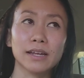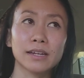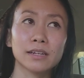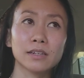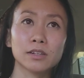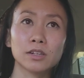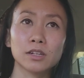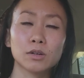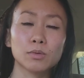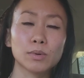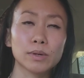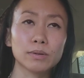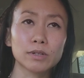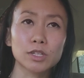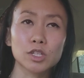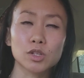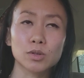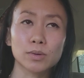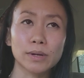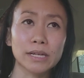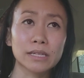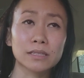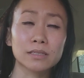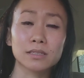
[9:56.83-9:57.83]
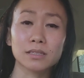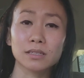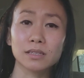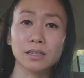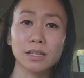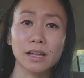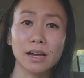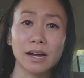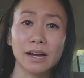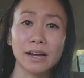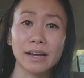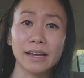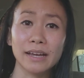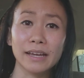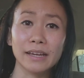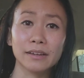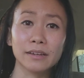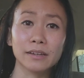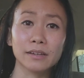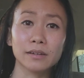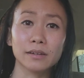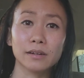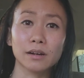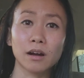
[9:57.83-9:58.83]
And, you know, we were trained to
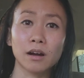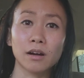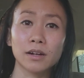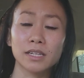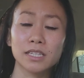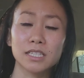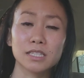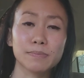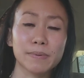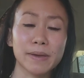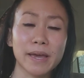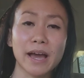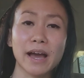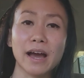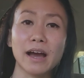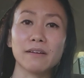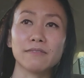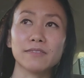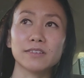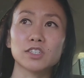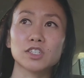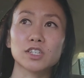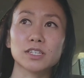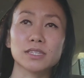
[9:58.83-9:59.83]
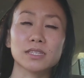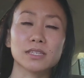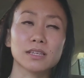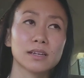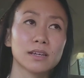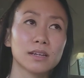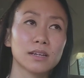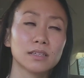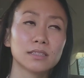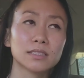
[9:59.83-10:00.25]
lie on his behalf and just